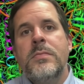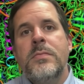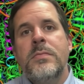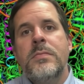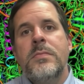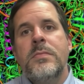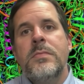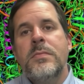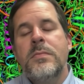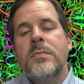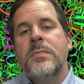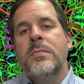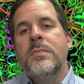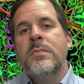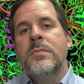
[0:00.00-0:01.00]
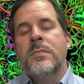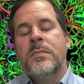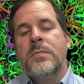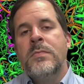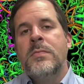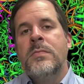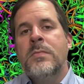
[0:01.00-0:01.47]

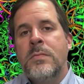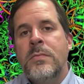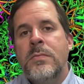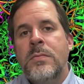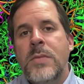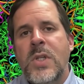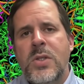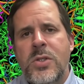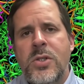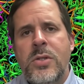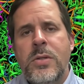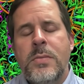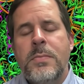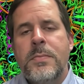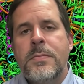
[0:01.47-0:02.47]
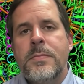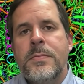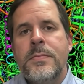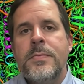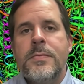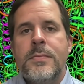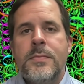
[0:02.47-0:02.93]

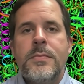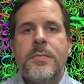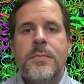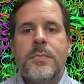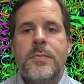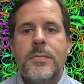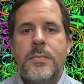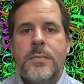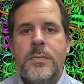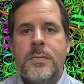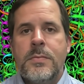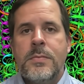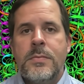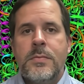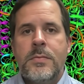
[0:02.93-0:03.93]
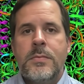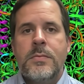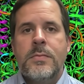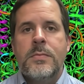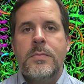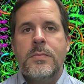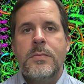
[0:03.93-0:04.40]

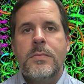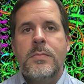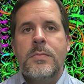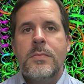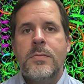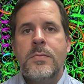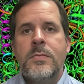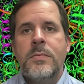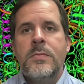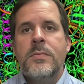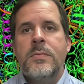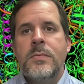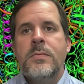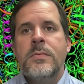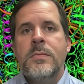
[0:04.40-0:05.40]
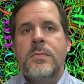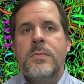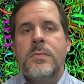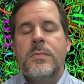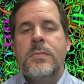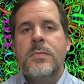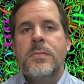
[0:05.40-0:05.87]

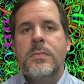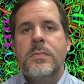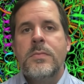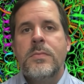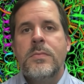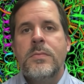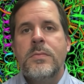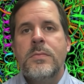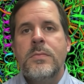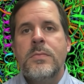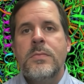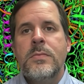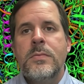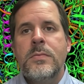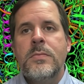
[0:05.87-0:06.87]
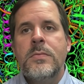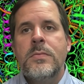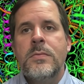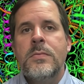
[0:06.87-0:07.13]
This person isn't speaking.